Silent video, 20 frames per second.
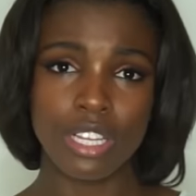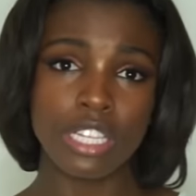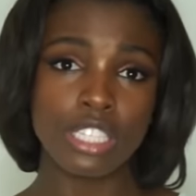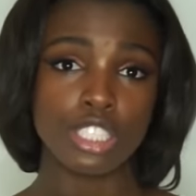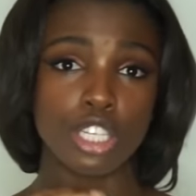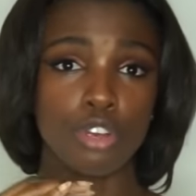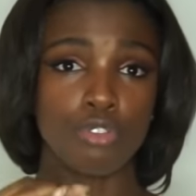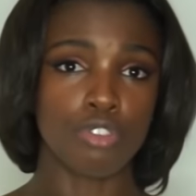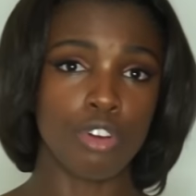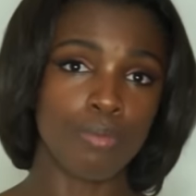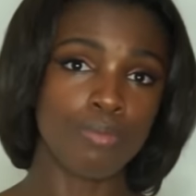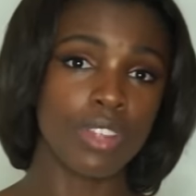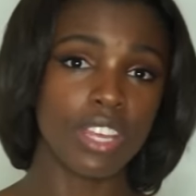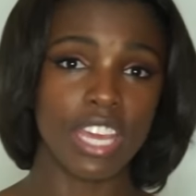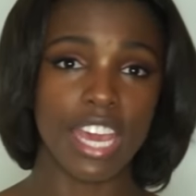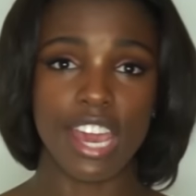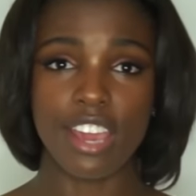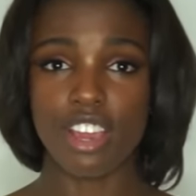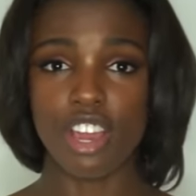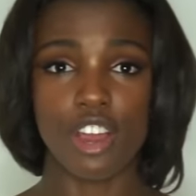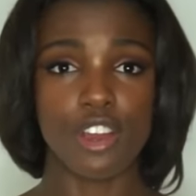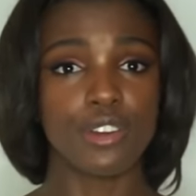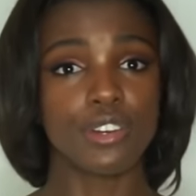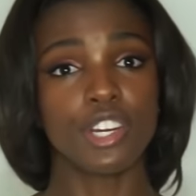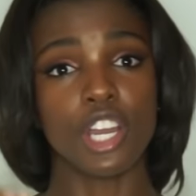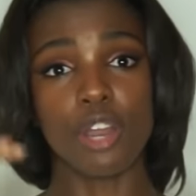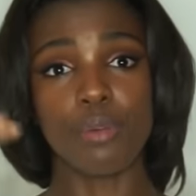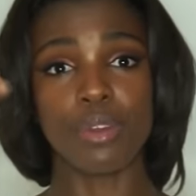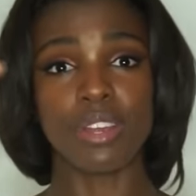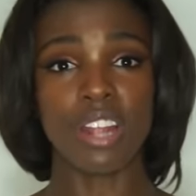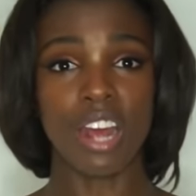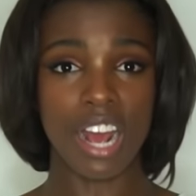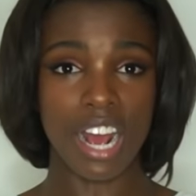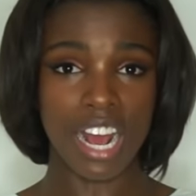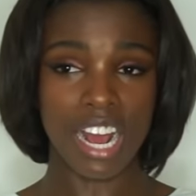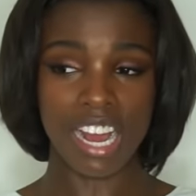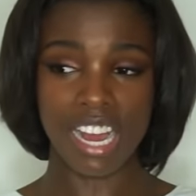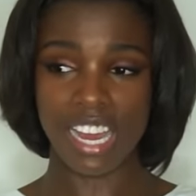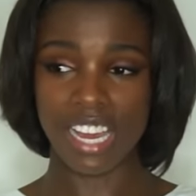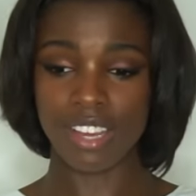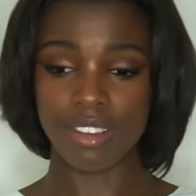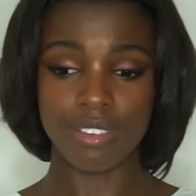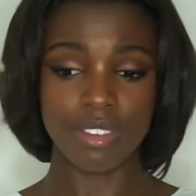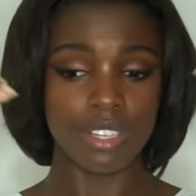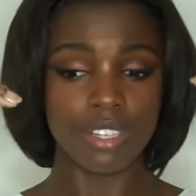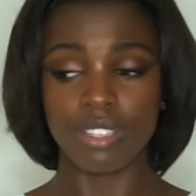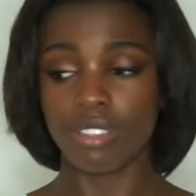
So from the get-go, going high,